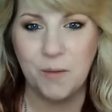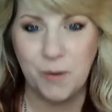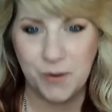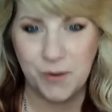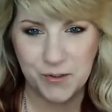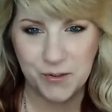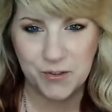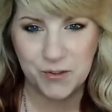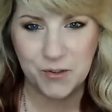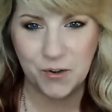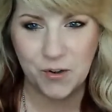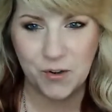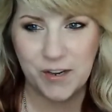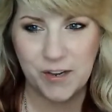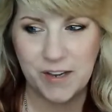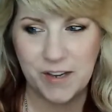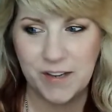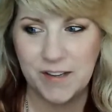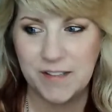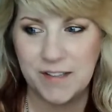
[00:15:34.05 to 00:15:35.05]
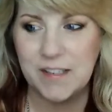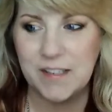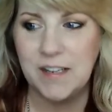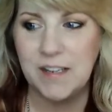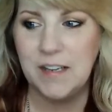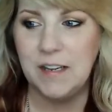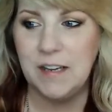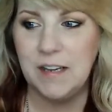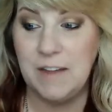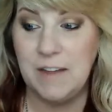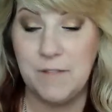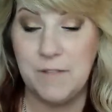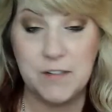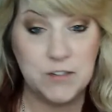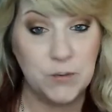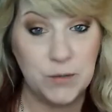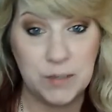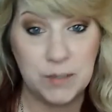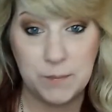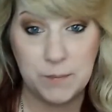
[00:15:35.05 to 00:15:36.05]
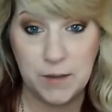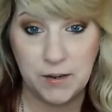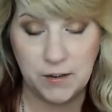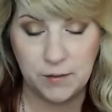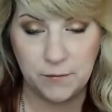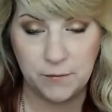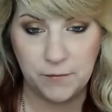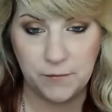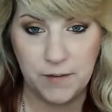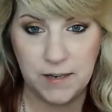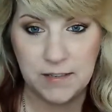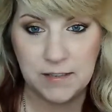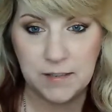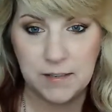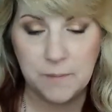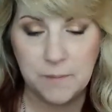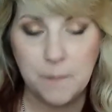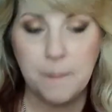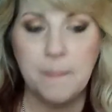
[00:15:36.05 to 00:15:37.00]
what your story is, if it's going to be a good fit.